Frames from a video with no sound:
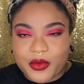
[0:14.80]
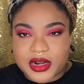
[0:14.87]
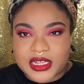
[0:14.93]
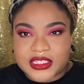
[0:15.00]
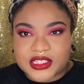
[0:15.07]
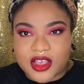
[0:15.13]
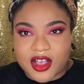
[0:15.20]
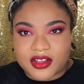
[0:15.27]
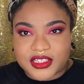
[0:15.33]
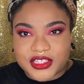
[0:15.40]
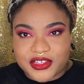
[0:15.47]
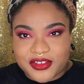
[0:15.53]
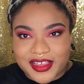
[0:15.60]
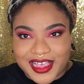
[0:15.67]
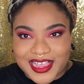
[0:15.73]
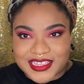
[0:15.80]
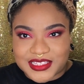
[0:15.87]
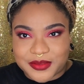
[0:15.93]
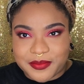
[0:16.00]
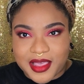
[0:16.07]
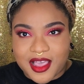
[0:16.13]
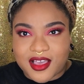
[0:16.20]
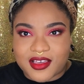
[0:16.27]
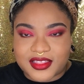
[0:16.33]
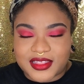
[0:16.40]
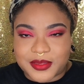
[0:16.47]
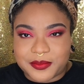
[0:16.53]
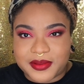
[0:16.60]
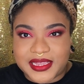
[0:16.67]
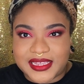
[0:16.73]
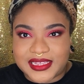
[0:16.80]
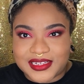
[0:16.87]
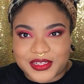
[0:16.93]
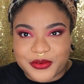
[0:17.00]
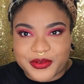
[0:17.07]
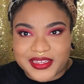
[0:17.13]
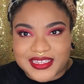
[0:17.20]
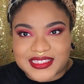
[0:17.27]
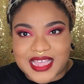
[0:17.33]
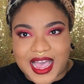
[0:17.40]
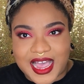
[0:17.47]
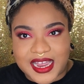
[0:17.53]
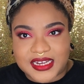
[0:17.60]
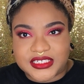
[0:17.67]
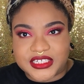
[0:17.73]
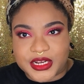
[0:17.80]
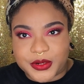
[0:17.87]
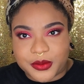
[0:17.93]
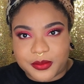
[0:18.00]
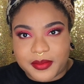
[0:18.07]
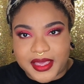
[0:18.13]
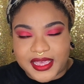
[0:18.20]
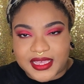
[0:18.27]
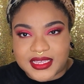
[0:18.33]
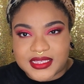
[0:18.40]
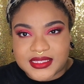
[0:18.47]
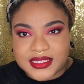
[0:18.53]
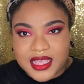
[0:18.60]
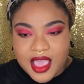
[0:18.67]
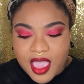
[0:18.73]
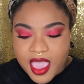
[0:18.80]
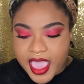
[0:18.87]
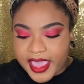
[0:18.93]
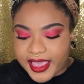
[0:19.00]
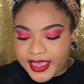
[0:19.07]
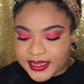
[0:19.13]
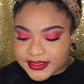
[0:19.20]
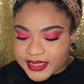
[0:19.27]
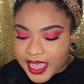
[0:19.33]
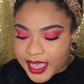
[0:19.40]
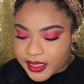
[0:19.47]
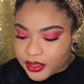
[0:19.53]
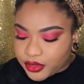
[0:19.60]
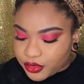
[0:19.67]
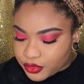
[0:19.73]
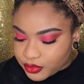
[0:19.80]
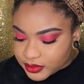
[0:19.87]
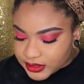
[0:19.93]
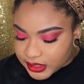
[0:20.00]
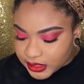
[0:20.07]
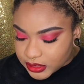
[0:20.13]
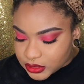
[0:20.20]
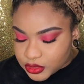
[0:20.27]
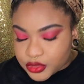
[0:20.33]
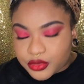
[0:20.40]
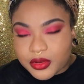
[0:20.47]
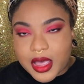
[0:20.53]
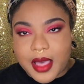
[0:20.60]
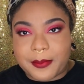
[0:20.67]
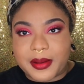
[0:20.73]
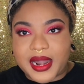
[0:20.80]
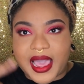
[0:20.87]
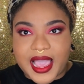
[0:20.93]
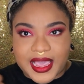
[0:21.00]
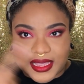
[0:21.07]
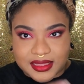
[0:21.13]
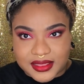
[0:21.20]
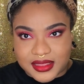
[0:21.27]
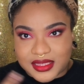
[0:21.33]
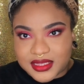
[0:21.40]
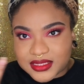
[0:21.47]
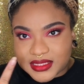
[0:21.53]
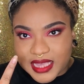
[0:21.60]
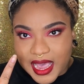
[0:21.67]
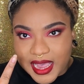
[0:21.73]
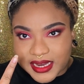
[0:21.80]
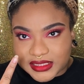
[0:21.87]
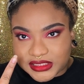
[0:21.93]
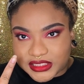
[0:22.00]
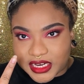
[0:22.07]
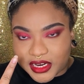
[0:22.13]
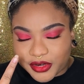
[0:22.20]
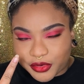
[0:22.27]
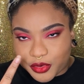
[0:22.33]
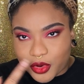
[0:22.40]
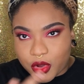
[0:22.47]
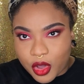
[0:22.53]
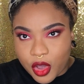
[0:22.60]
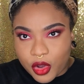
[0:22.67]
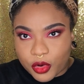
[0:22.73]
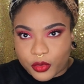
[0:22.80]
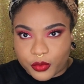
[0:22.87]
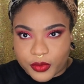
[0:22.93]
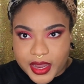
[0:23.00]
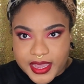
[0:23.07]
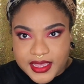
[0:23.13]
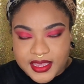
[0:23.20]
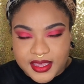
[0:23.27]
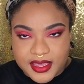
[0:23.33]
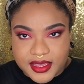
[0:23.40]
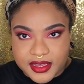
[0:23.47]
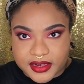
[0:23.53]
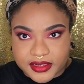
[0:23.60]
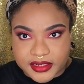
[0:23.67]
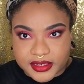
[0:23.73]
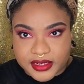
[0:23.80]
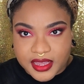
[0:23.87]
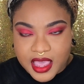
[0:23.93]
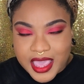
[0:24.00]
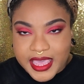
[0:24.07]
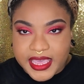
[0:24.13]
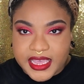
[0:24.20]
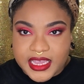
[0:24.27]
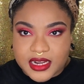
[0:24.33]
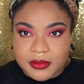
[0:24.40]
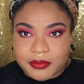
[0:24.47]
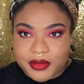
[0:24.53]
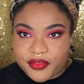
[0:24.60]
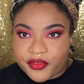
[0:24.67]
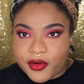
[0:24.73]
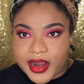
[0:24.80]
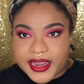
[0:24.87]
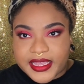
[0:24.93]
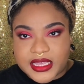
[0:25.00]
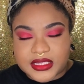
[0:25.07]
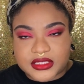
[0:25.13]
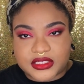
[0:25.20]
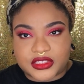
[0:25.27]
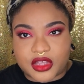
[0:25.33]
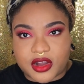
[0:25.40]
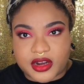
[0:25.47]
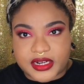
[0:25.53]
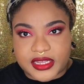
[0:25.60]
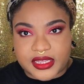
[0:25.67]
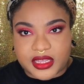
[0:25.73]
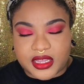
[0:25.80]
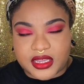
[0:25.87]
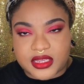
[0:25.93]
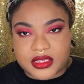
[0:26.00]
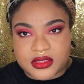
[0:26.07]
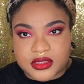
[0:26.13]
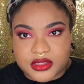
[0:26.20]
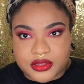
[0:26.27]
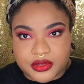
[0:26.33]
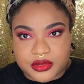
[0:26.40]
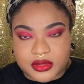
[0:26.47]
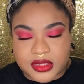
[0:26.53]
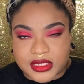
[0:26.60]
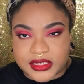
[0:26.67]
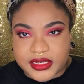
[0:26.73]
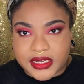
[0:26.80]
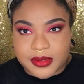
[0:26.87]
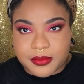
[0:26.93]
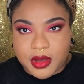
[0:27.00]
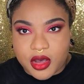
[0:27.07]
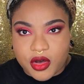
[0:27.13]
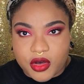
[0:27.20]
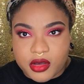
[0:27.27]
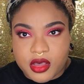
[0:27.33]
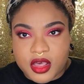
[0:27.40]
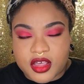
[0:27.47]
want to talk to you guys about the P.Louise eyeshadow base, and I used it to apply this eyeshadow right here. And before I get started into the demo